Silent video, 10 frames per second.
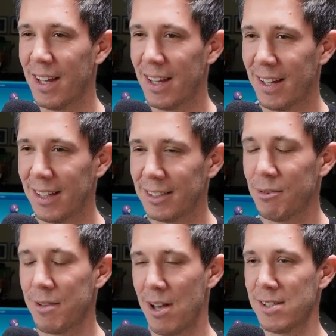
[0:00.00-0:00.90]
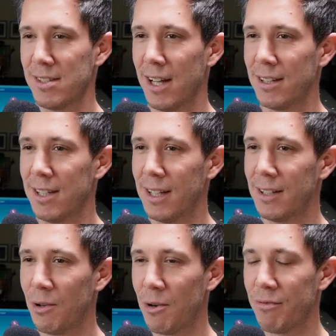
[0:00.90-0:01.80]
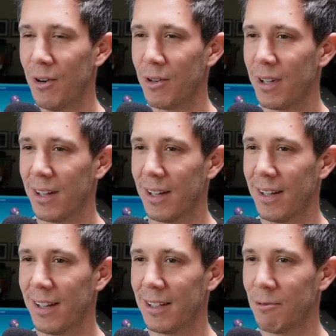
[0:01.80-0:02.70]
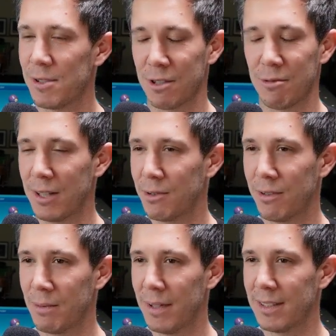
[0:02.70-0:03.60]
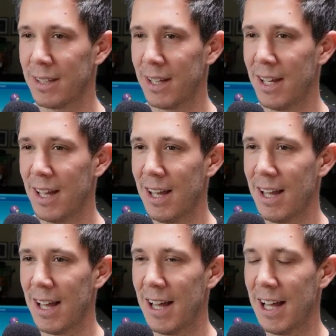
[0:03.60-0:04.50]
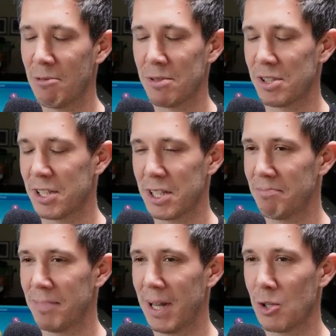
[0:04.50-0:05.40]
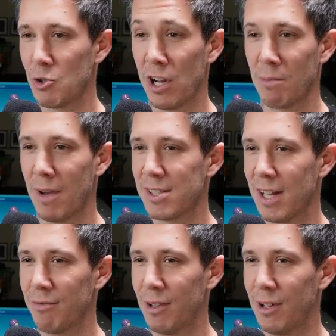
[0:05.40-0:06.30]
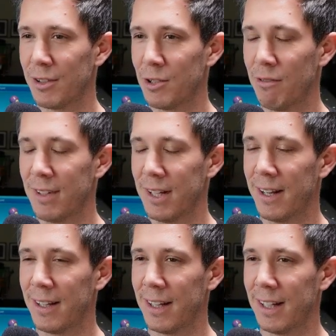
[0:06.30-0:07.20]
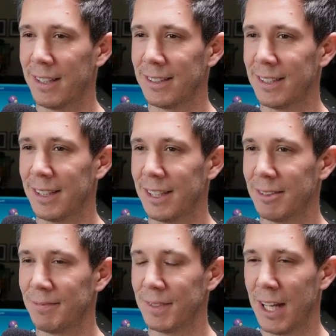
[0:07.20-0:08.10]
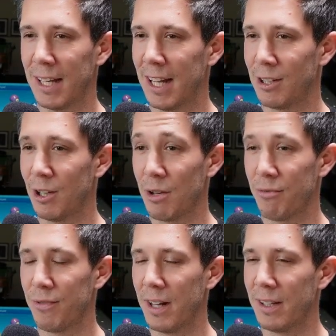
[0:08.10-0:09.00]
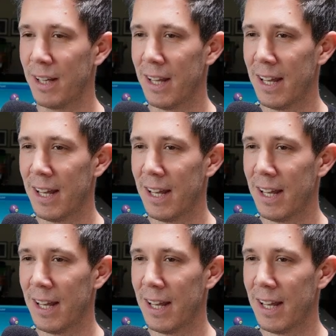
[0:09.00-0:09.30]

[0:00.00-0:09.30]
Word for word: Uh, in 2019, Norfolk uh, was a great tournament. I was enjoying myself a lot over there and yeah, had a lot of fun.